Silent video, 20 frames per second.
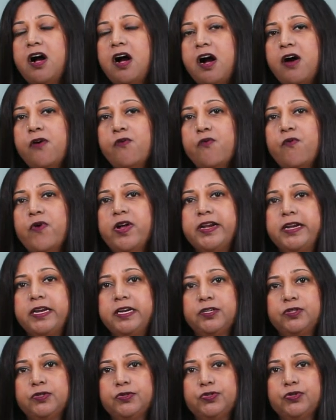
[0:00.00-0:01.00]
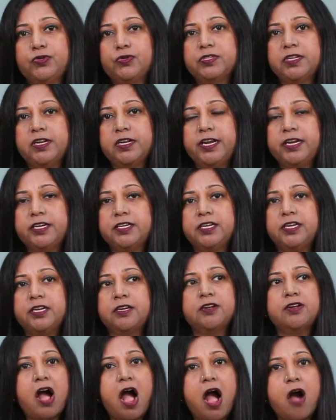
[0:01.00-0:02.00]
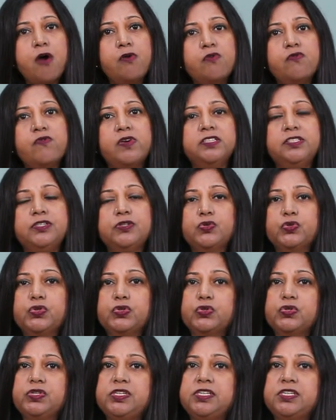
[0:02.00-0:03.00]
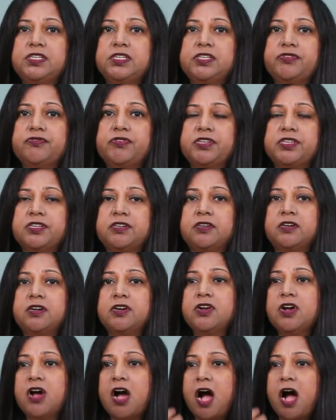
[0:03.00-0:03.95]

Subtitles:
how one need to use LinkedIn, how one used to need Twitter,